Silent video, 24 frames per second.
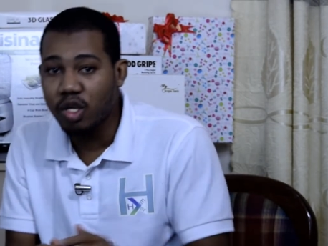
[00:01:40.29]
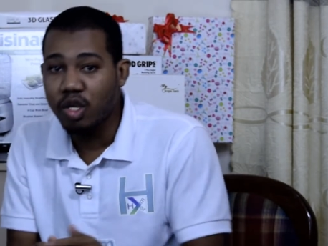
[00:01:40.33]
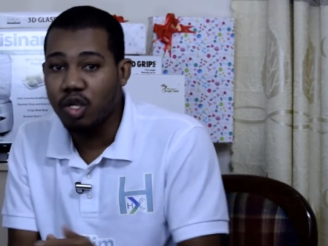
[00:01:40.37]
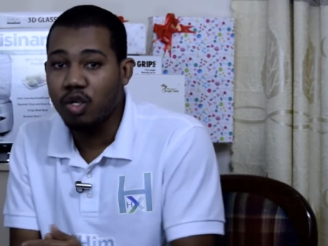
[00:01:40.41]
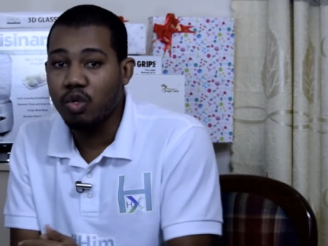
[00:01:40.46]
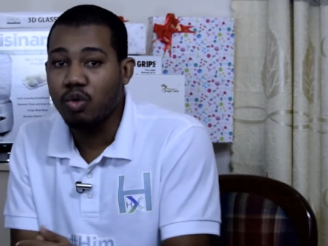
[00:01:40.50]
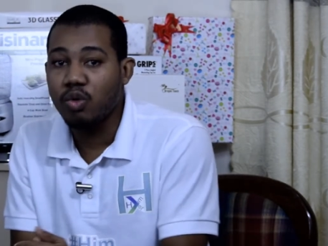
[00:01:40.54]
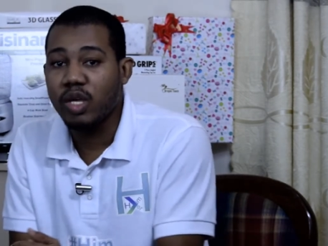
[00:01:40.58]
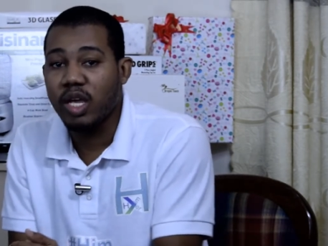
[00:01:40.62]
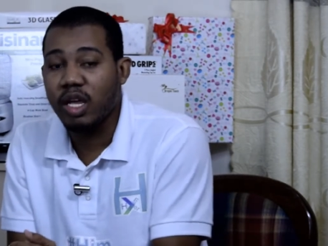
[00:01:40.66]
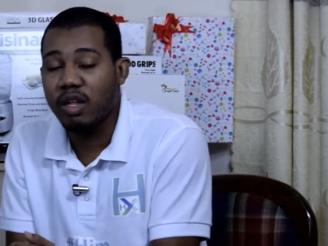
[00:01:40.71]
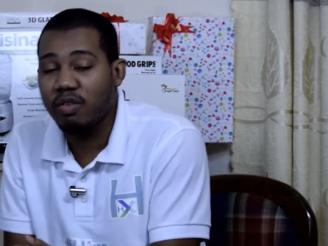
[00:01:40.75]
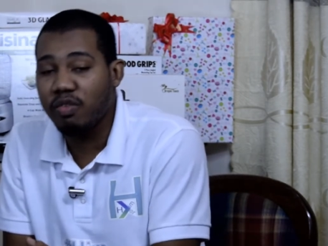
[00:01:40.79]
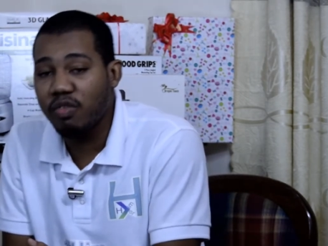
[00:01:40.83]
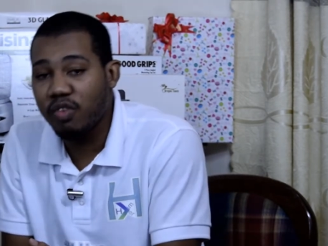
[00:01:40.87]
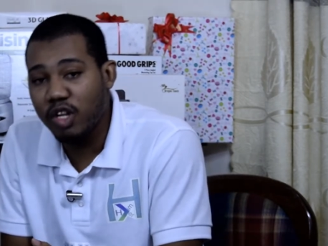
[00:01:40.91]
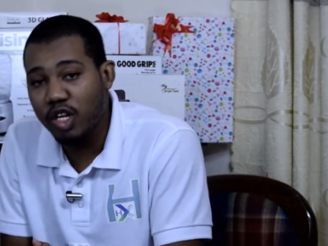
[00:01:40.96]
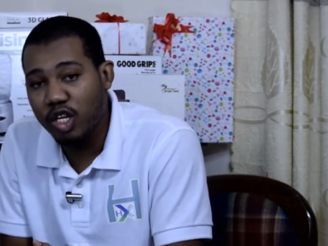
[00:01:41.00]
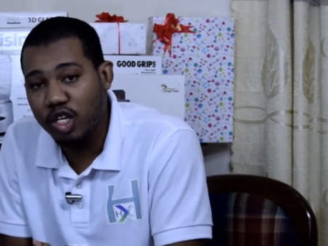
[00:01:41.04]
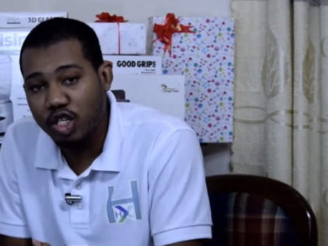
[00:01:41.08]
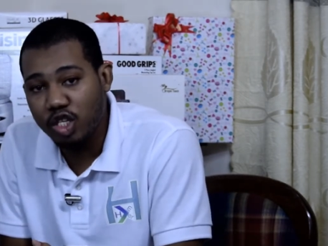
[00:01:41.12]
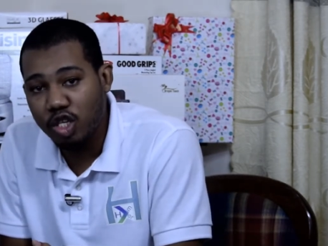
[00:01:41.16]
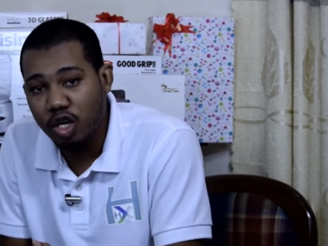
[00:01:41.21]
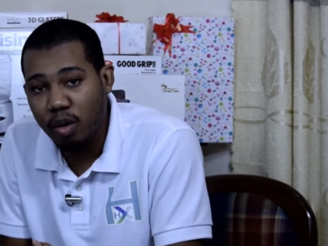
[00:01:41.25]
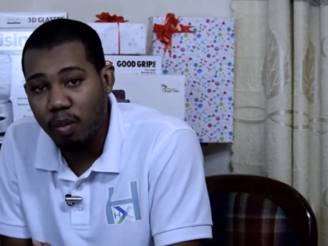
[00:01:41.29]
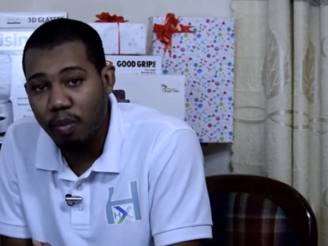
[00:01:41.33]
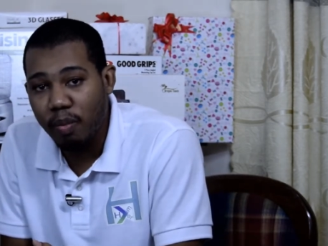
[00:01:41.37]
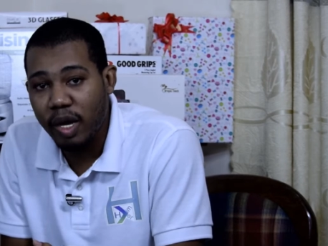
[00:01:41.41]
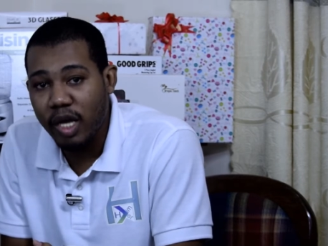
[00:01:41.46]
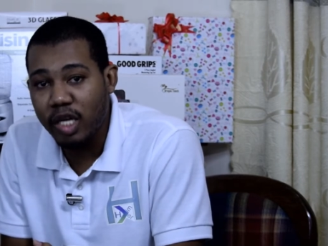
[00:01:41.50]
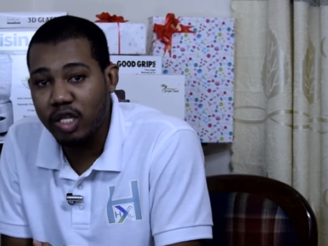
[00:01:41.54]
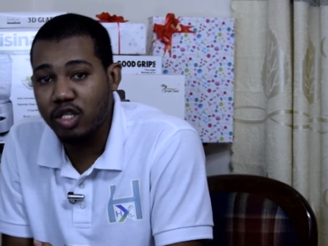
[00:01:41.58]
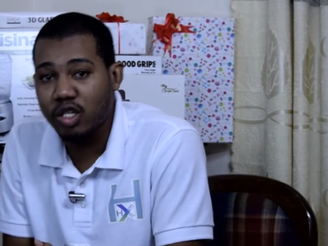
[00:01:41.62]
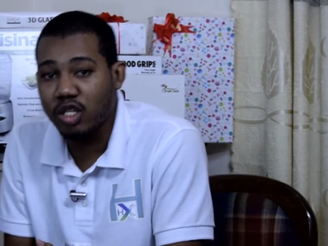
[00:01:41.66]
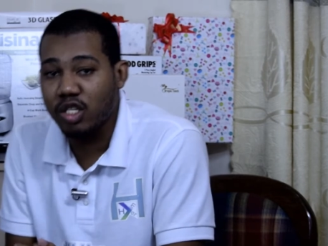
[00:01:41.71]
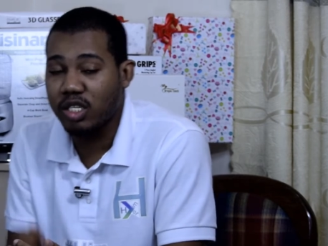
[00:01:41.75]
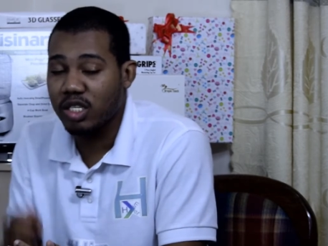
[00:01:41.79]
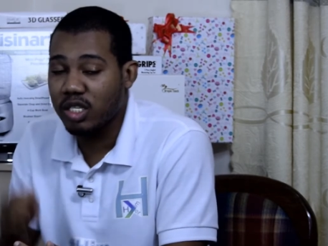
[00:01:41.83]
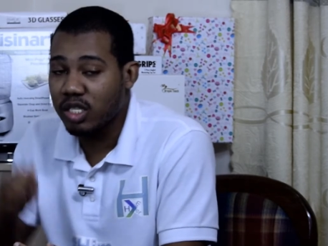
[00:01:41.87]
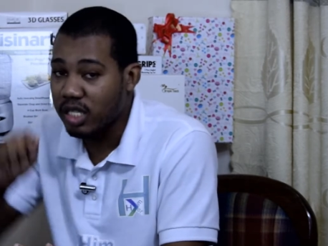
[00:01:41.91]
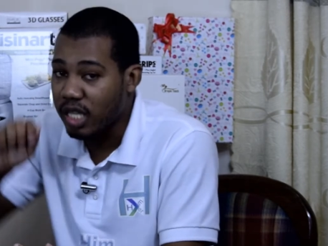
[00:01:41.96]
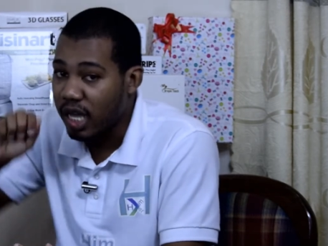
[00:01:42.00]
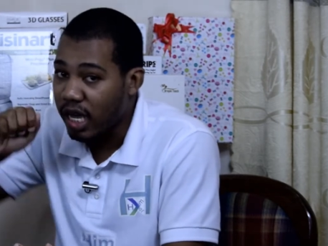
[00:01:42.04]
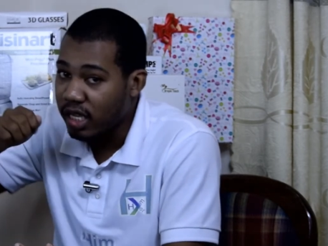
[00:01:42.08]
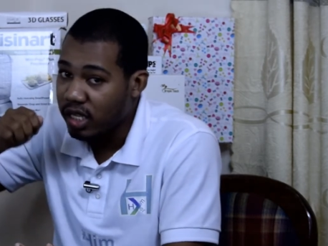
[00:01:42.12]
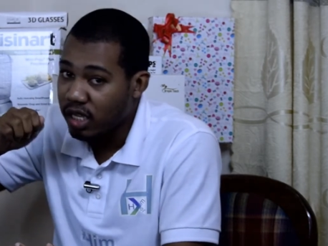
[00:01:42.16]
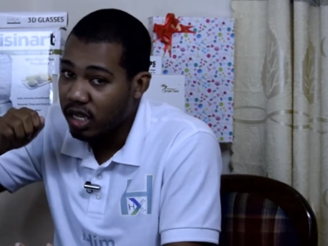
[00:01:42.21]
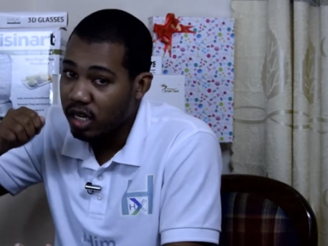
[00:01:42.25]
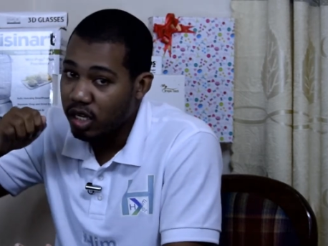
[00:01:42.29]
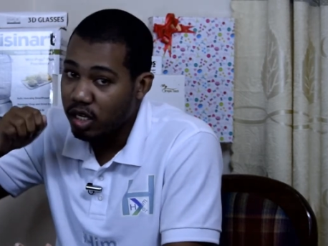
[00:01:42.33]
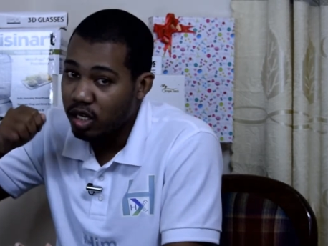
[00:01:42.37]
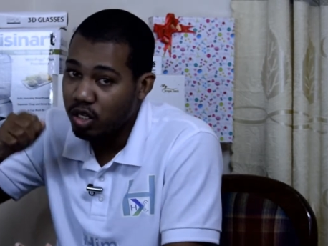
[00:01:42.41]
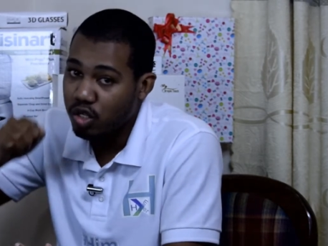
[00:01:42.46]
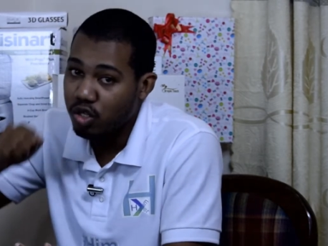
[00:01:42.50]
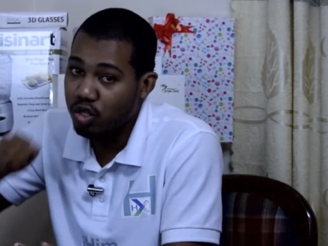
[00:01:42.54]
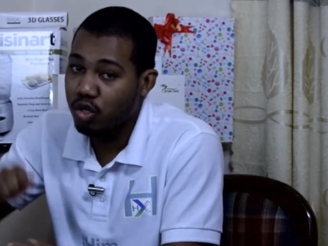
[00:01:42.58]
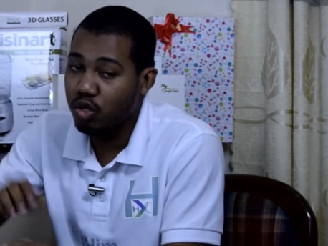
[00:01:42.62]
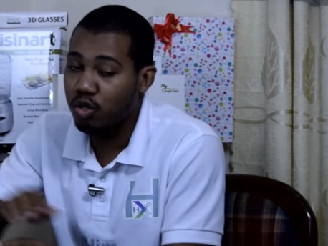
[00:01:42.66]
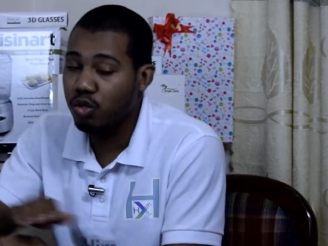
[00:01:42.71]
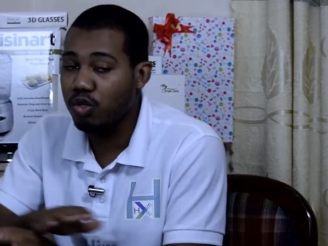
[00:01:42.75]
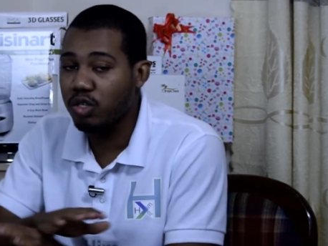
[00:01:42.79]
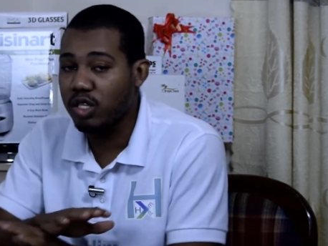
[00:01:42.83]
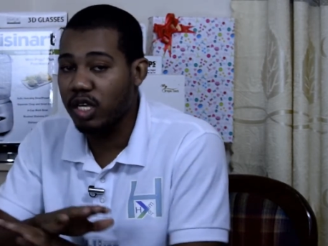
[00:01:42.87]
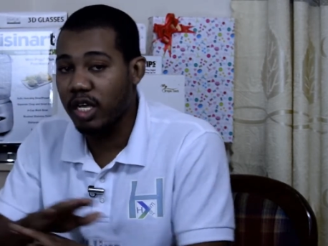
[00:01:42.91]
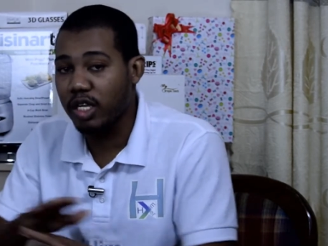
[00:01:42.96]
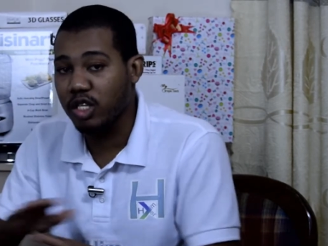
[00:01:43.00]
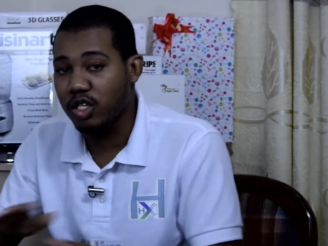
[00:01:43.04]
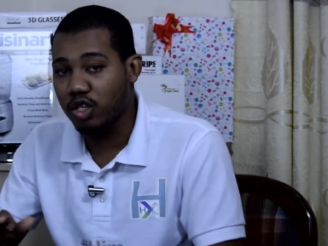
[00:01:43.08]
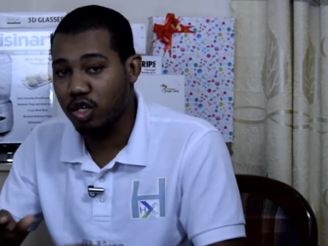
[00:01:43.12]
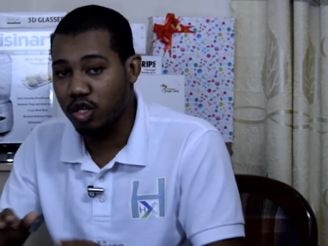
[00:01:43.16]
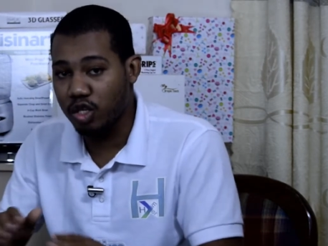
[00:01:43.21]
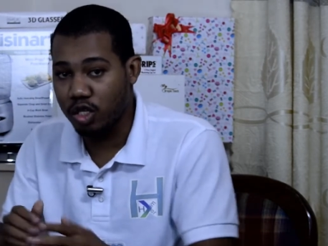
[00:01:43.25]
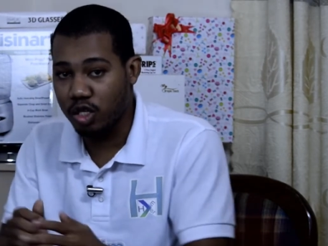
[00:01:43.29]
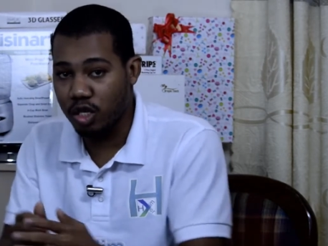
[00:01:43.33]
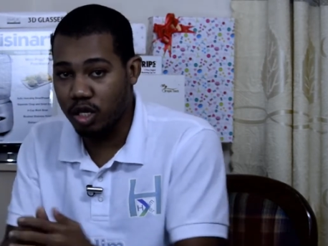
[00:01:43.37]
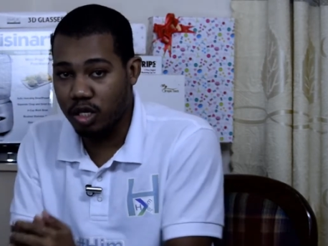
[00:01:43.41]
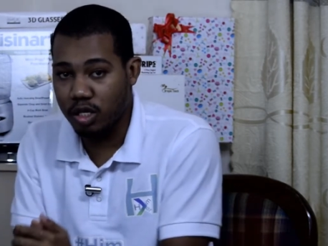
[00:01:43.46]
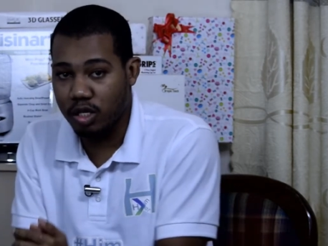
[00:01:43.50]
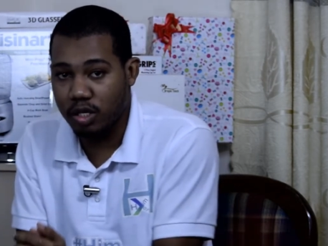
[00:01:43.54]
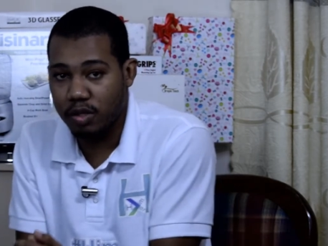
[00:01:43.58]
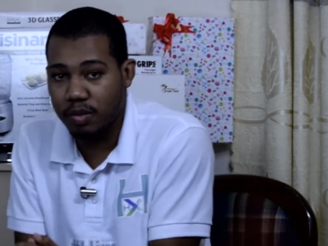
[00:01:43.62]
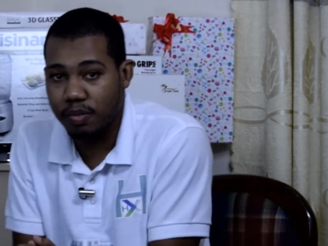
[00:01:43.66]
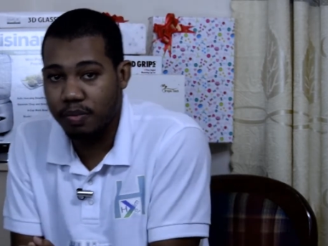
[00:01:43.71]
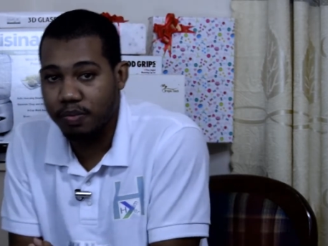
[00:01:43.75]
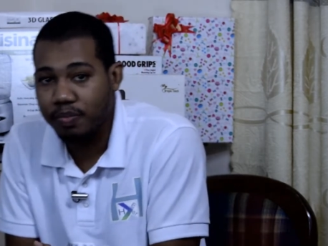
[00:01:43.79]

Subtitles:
you can finish up by just tightening the screws and you're done.